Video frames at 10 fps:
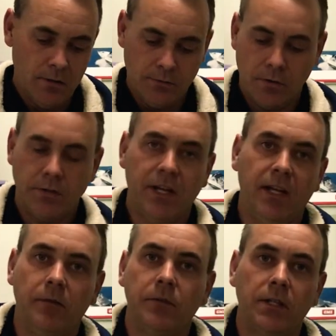it's got to
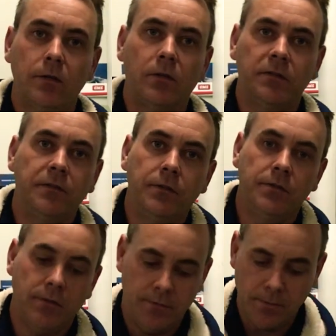have an inline
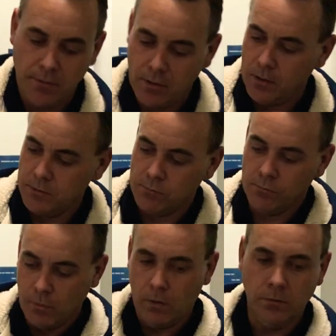fuse. So if something goes
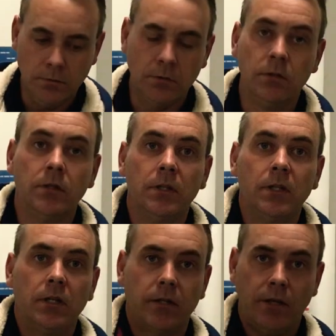wrong,
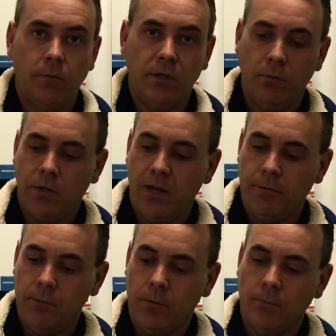okay, we don't want to have
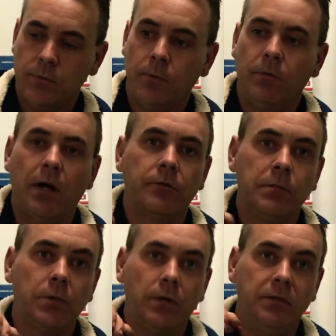any problems, we'd rather
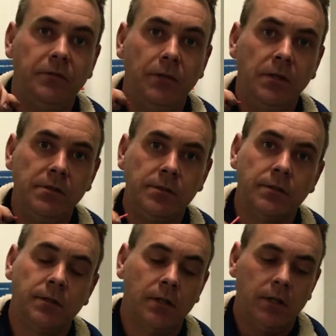it blow the
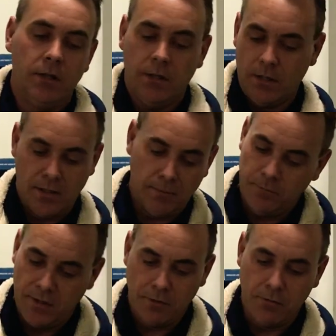fuse
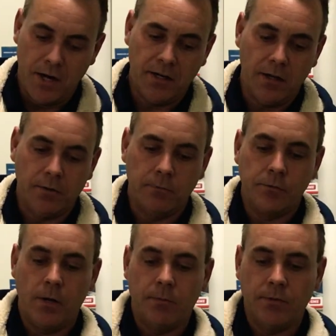than create any other
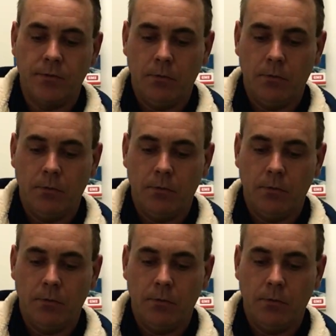dramas. So